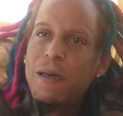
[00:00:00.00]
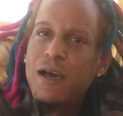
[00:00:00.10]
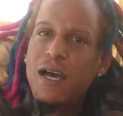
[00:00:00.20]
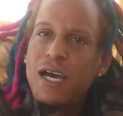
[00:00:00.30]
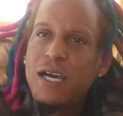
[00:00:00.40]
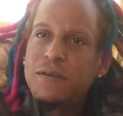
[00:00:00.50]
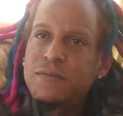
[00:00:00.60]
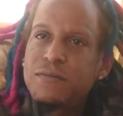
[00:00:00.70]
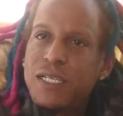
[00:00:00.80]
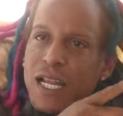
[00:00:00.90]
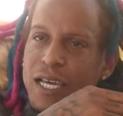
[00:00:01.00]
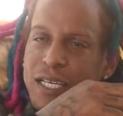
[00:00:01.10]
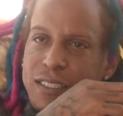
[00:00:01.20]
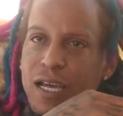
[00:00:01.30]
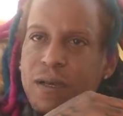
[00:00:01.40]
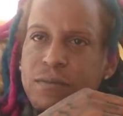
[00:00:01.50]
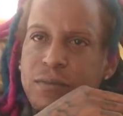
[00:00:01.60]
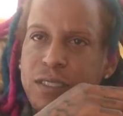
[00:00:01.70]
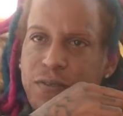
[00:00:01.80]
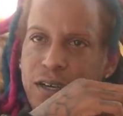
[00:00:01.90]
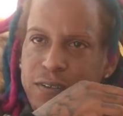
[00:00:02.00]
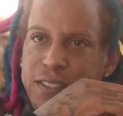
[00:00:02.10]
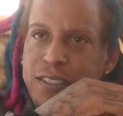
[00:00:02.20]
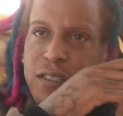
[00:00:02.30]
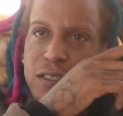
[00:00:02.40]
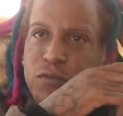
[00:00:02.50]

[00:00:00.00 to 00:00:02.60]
my lawyer Tom Tavares